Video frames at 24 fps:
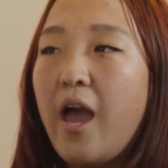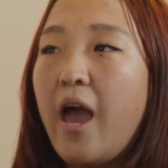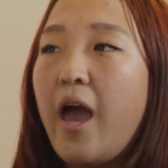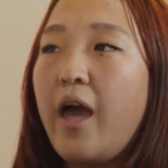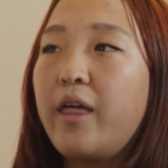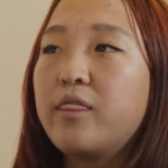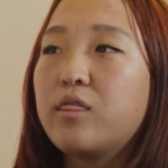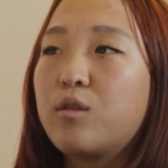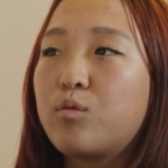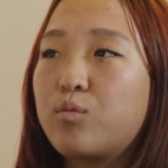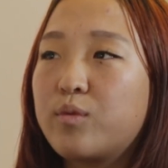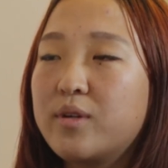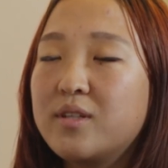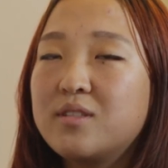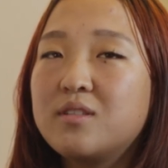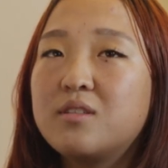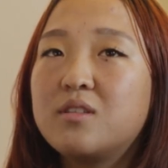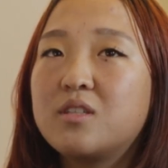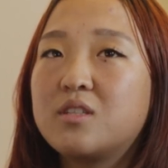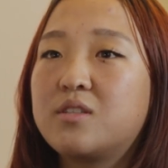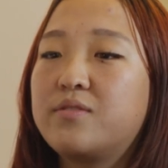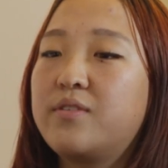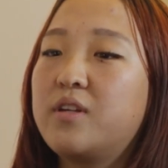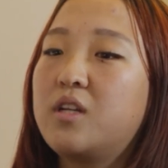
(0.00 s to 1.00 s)
And the reason
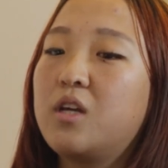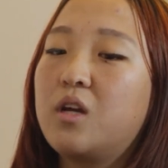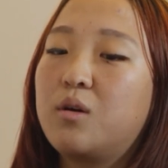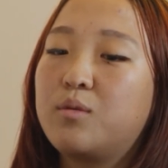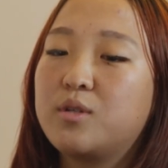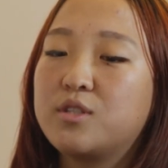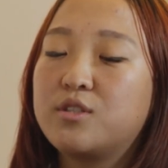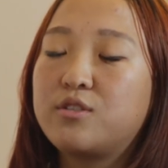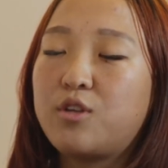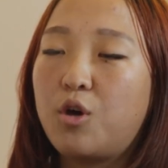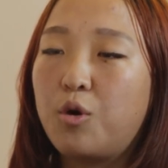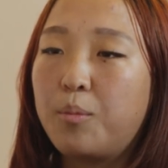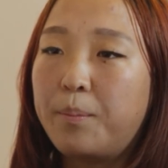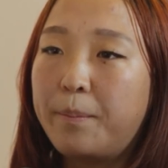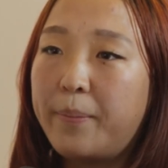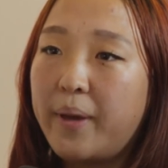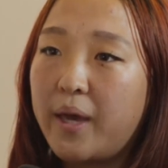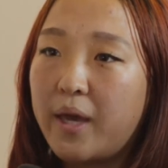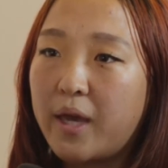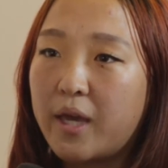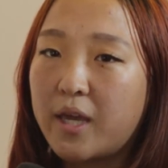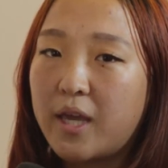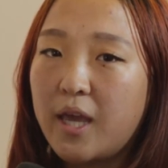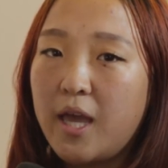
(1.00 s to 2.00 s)
this video was so
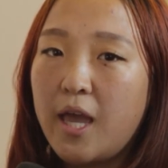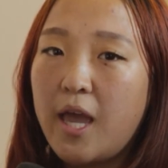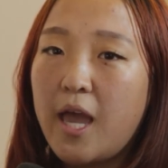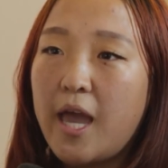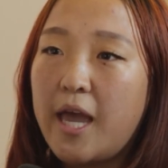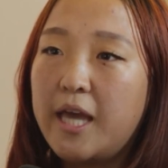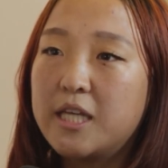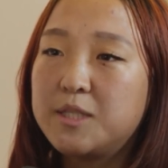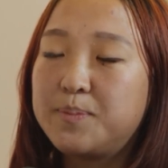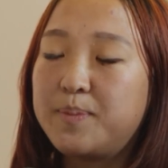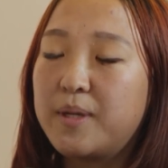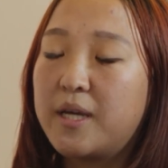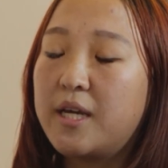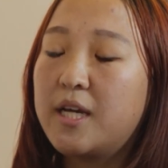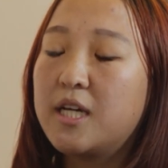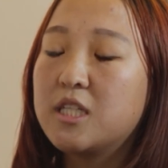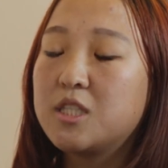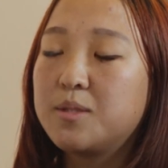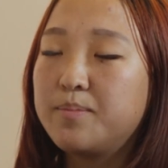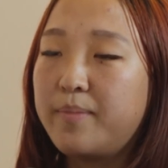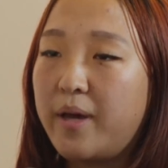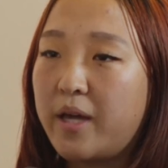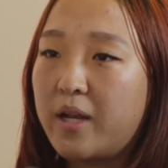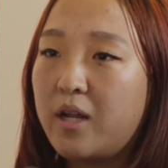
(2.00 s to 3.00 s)
big is
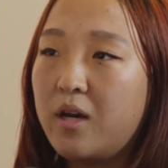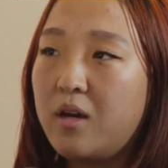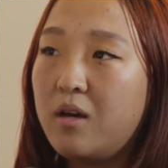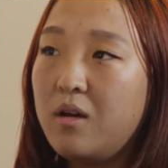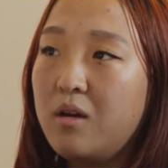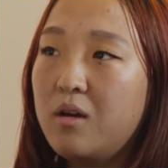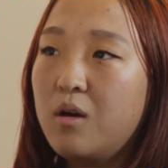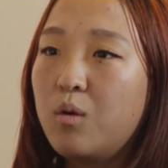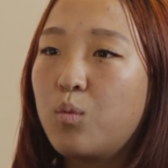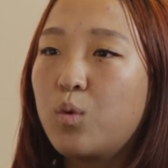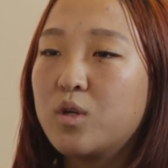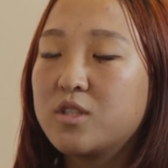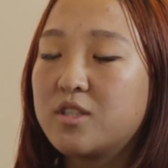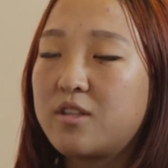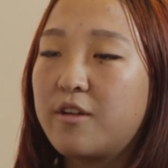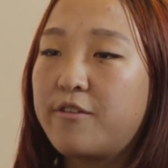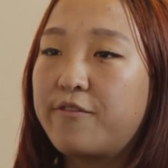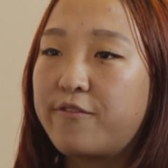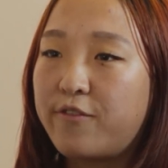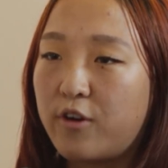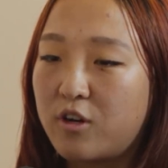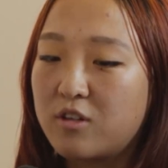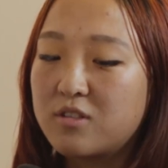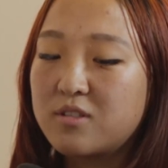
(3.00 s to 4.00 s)
because Meta was the
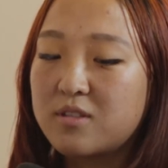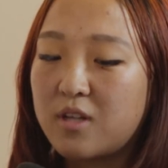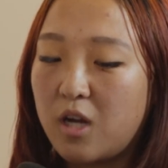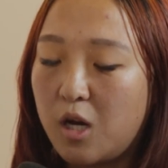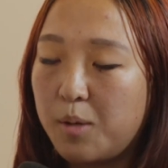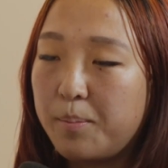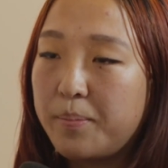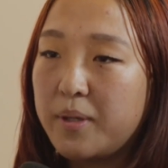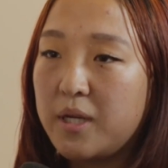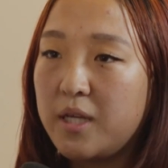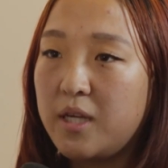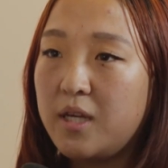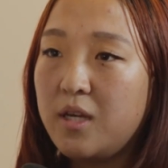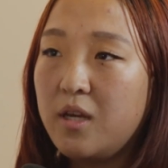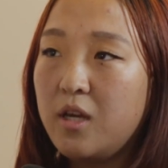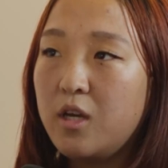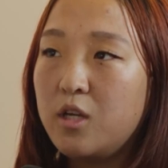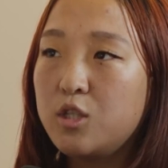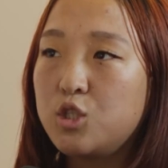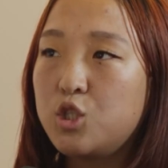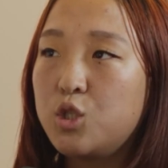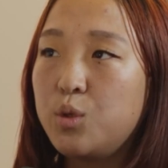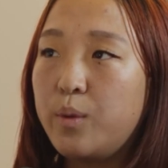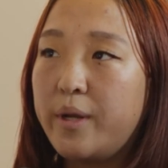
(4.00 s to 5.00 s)
first company
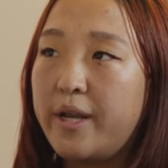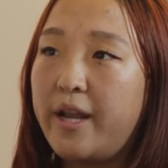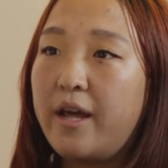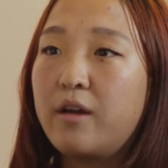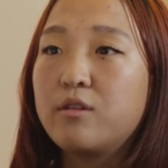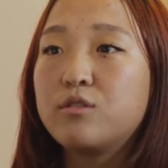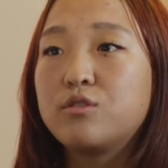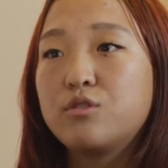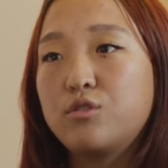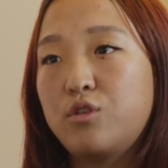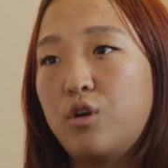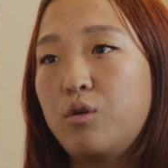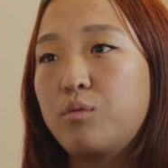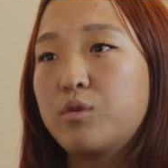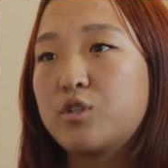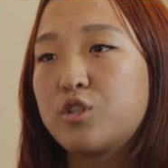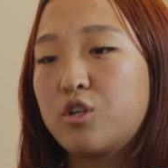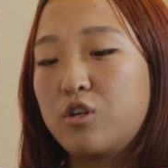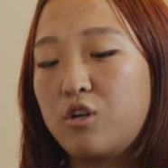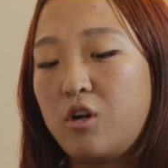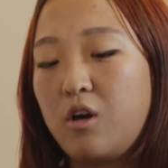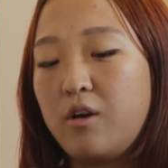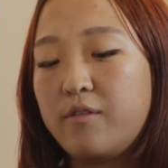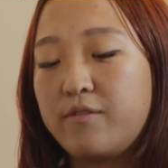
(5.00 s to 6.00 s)
to announce no
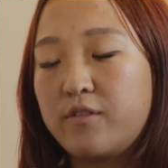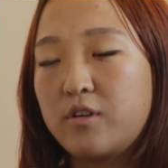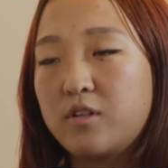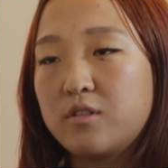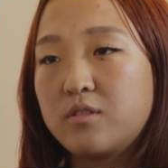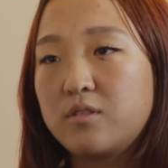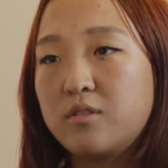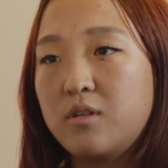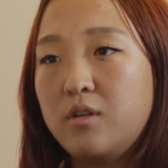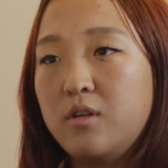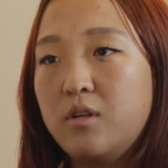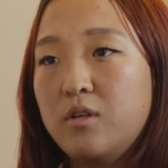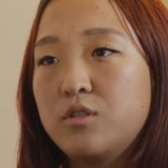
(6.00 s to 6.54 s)
return offers.